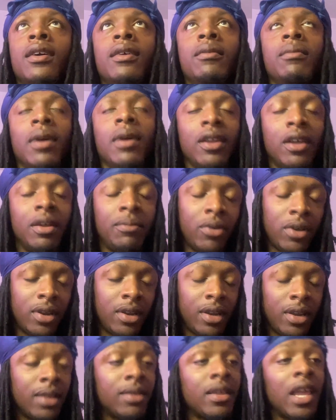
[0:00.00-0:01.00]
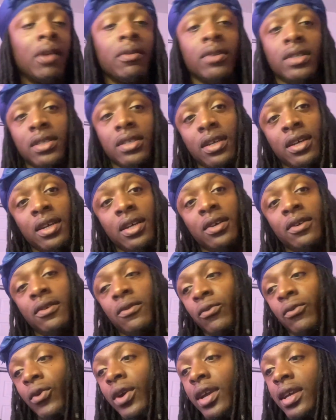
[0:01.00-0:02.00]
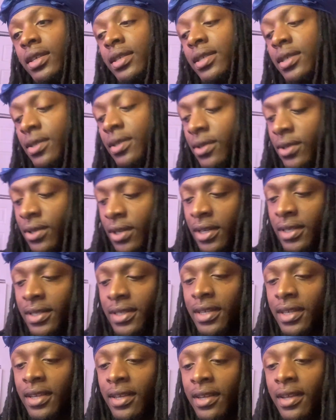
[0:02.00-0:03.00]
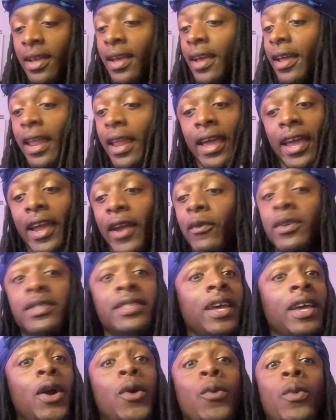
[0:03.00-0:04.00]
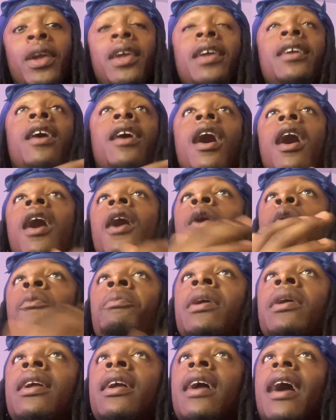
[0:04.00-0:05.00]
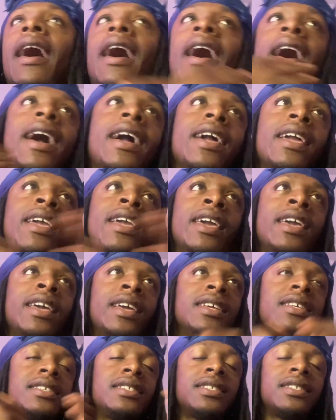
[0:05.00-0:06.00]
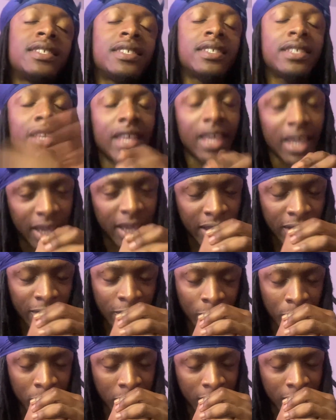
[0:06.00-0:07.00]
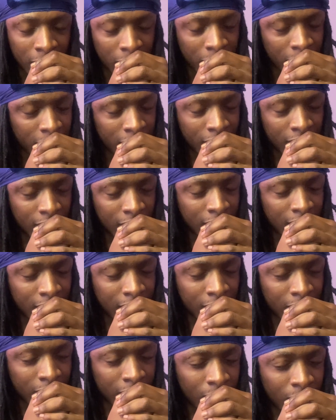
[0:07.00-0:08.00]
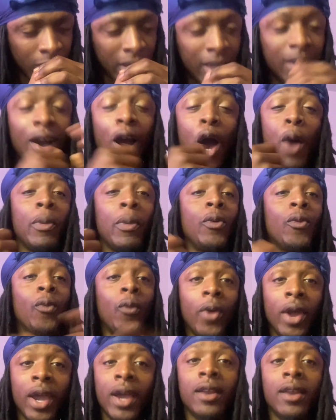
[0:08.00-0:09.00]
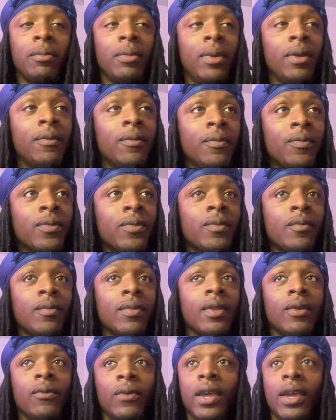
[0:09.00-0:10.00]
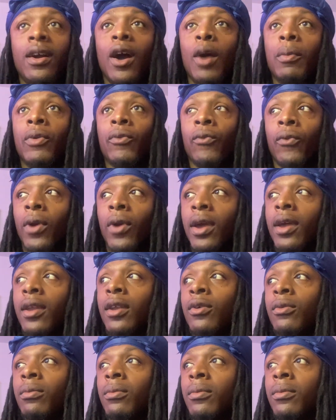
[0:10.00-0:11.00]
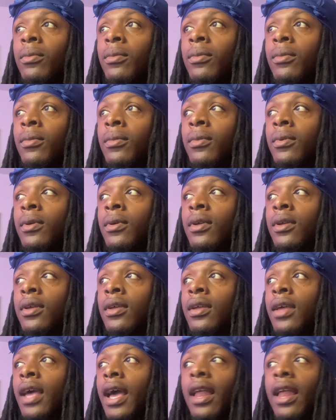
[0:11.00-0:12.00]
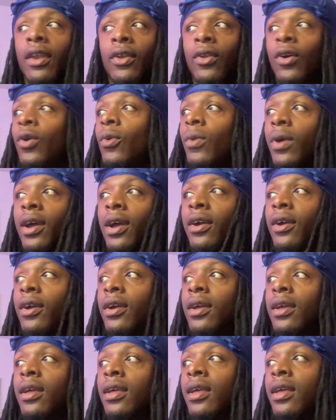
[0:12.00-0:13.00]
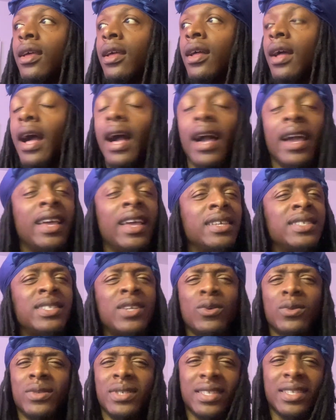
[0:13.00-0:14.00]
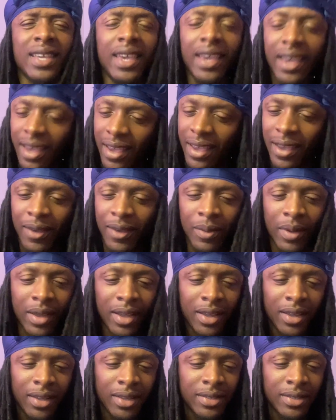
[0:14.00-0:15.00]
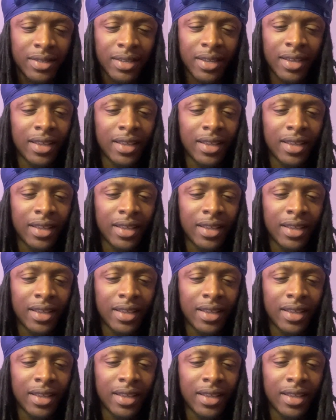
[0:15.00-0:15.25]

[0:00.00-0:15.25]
My little brother, his name was Reese, you know what I'm saying? Like, every time when he called me, I get scared. When he called me random, out of nowhere, I get so scared because